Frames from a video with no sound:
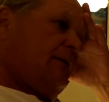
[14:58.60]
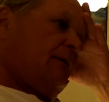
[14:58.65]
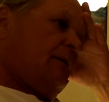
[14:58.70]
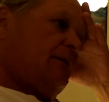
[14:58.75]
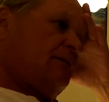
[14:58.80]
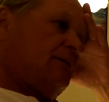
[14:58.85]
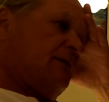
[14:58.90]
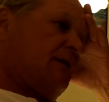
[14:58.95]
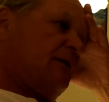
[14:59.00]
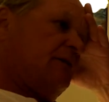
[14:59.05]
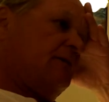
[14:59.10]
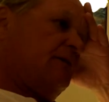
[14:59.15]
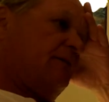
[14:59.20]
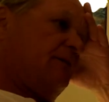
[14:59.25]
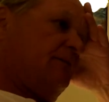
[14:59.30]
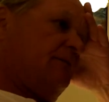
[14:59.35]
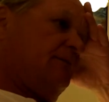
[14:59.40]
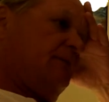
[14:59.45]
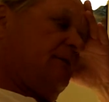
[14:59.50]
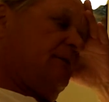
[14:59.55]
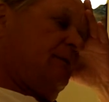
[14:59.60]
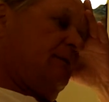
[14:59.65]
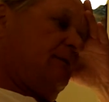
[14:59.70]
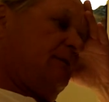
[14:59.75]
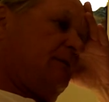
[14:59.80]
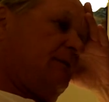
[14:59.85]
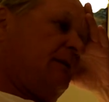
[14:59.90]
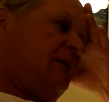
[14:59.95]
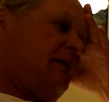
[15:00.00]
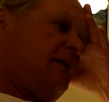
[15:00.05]
I said to
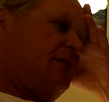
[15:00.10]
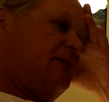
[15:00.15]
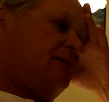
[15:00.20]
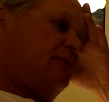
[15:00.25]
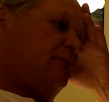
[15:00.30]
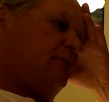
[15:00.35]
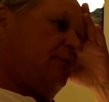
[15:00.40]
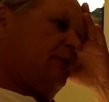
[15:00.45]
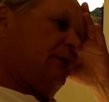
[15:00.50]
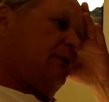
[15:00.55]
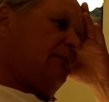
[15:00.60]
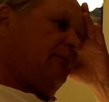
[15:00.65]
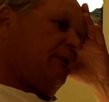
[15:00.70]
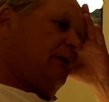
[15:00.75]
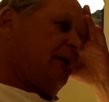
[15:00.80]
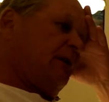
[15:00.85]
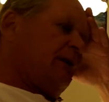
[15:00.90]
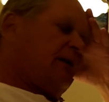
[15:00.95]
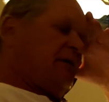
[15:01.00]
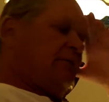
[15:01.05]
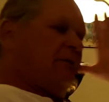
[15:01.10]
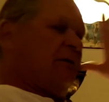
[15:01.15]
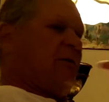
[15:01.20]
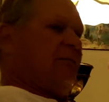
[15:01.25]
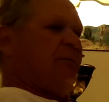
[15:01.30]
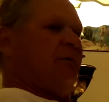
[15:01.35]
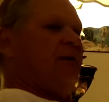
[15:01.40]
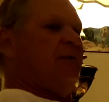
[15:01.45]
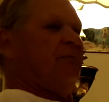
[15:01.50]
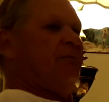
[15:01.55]
the next morning, Bonnie came
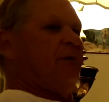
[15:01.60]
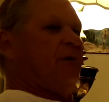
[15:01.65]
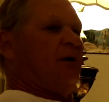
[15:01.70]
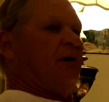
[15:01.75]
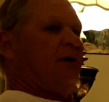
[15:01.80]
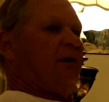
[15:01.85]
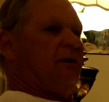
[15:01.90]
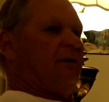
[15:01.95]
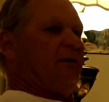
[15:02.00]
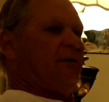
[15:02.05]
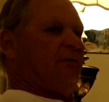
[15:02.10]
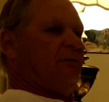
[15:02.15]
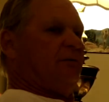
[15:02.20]
in. Me and Bonnie,